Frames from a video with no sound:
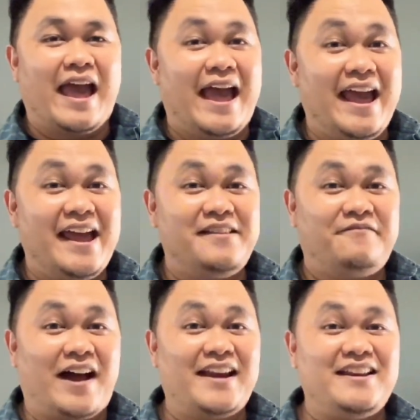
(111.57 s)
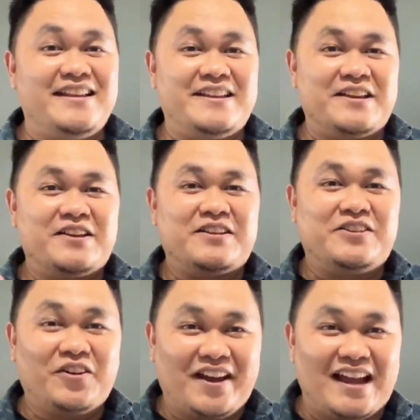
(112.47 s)
and finally,
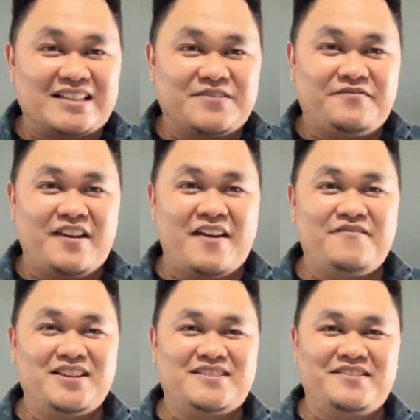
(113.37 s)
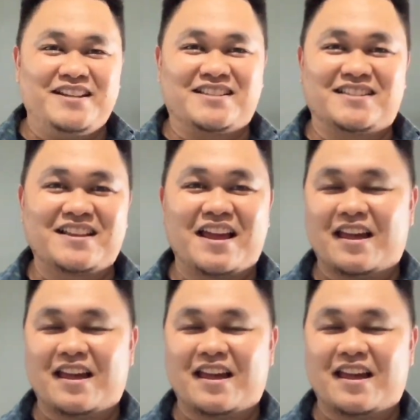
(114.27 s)
your cat's favorite treats,